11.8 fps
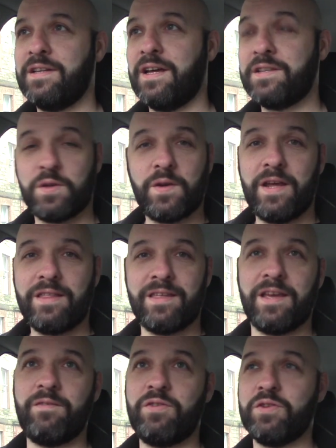That's a great
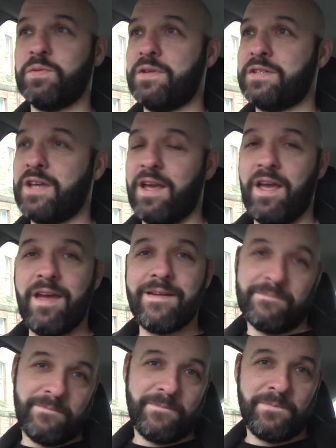thing if you just want to say, hey,
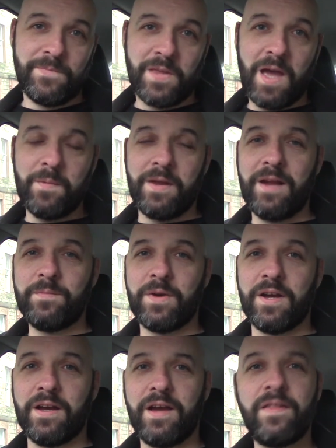I'm in
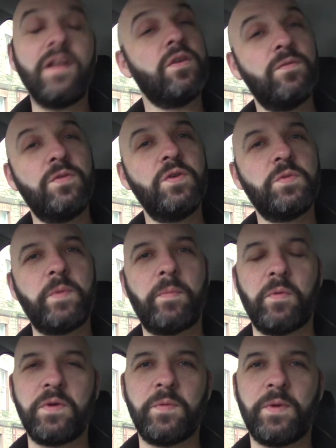Edinburgh, and then confuse
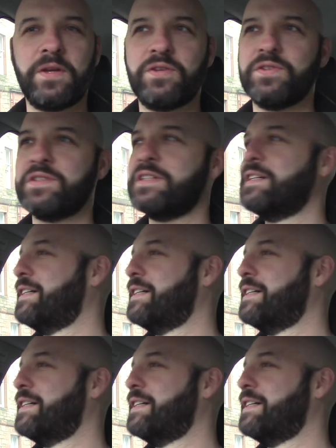people with your pictures.